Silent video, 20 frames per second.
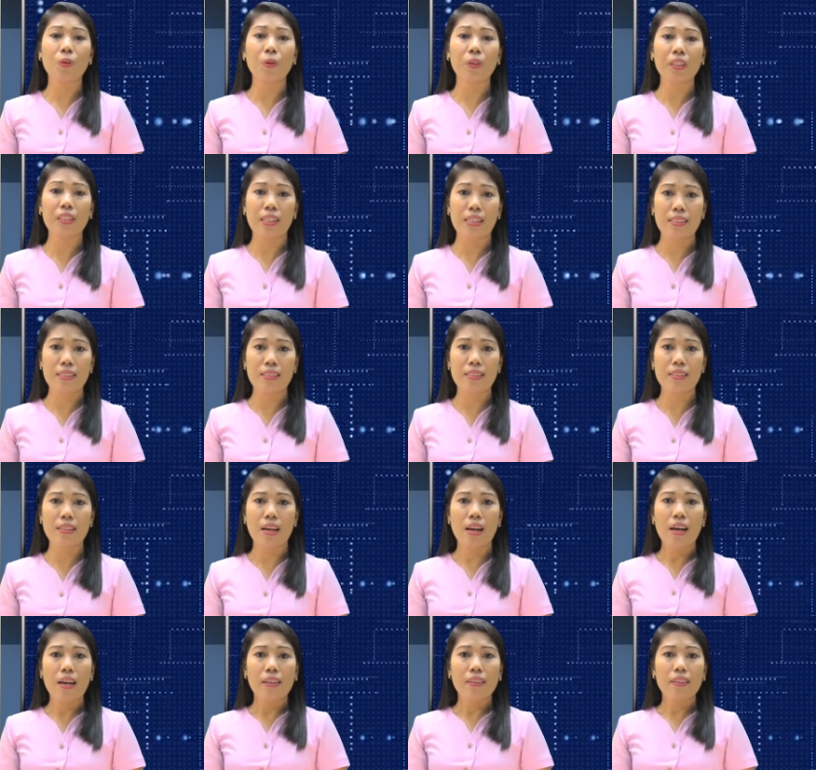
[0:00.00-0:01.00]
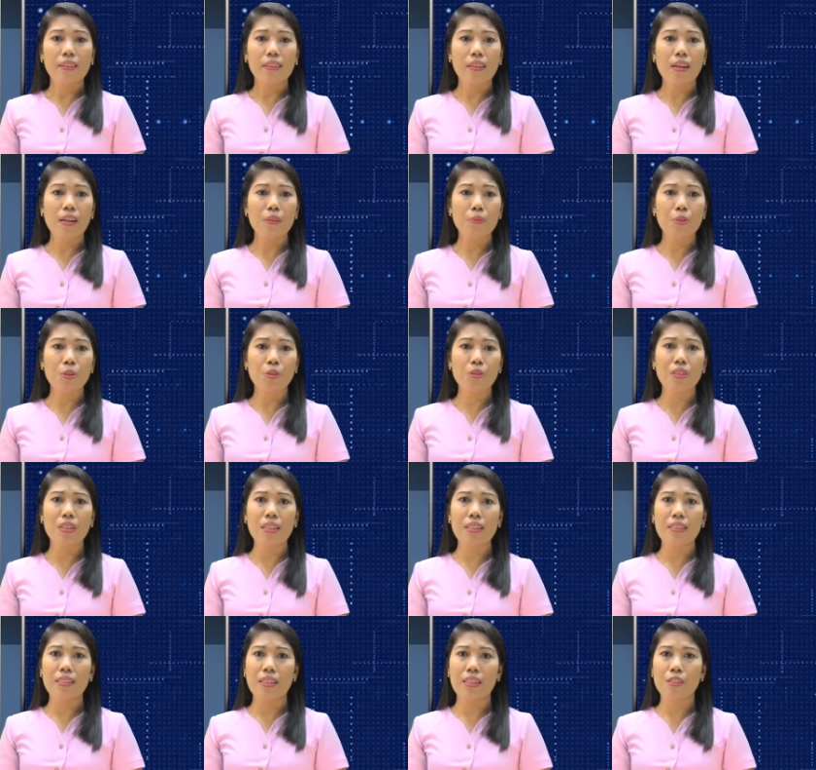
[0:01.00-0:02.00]
organs that helps to
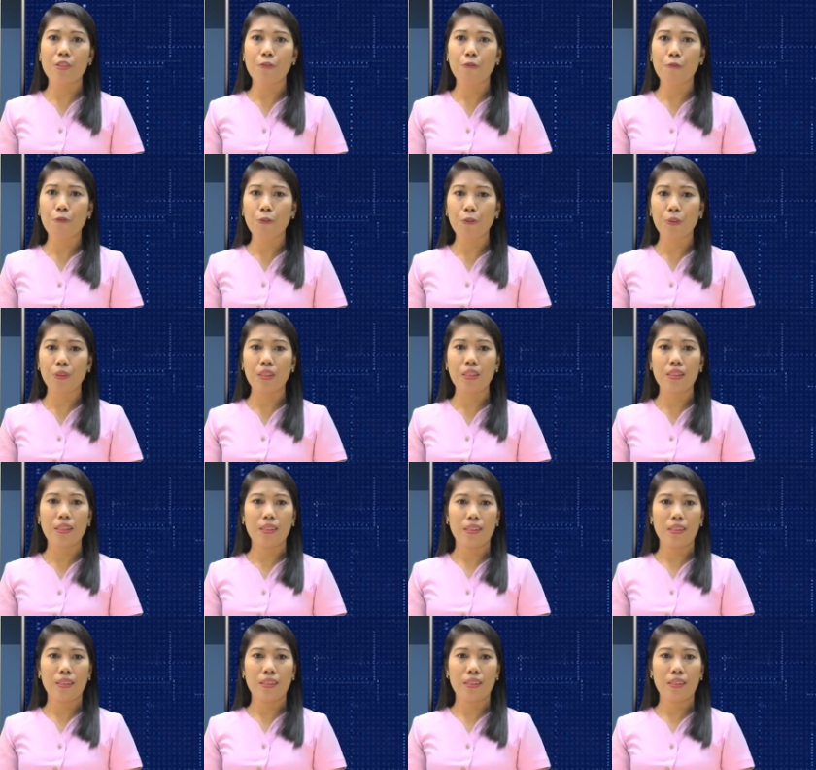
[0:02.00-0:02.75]
digest food.